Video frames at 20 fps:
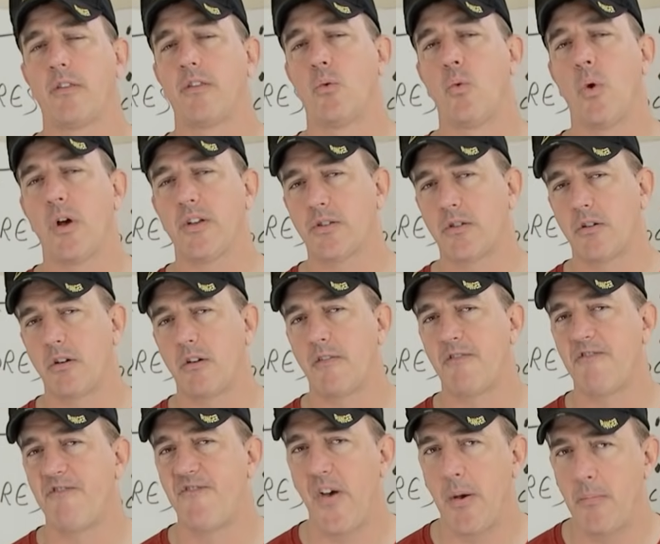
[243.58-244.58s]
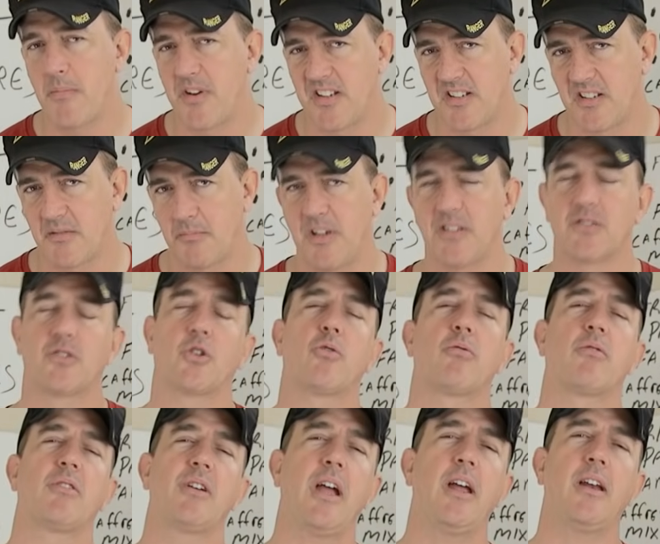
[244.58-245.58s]
the Western feminism has
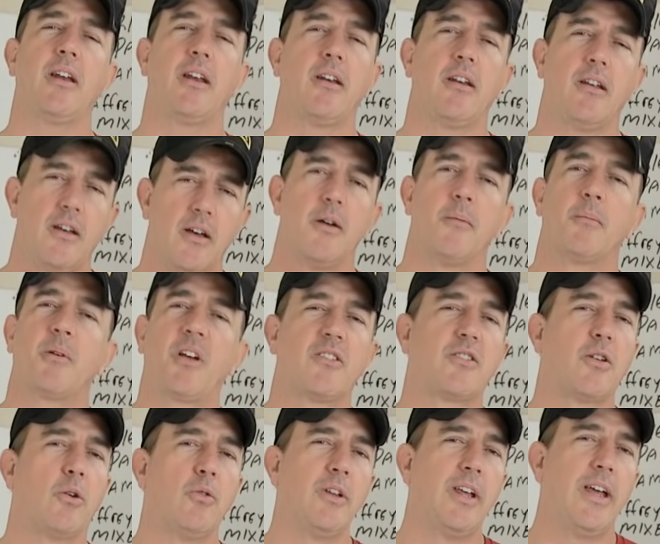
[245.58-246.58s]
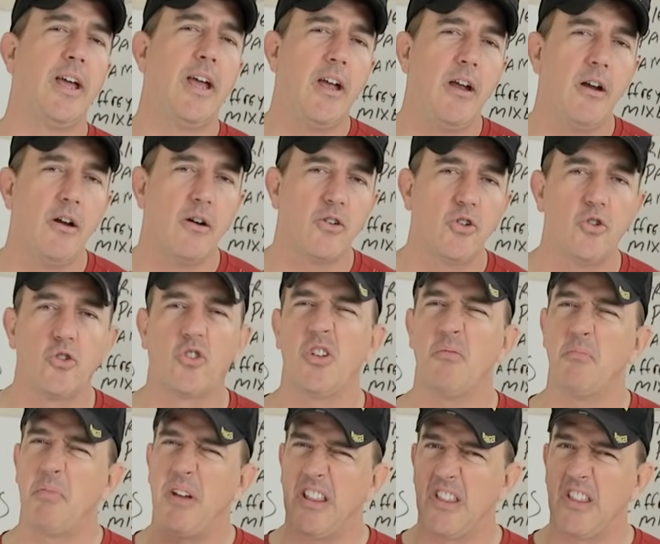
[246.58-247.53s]
created. Because only here you can be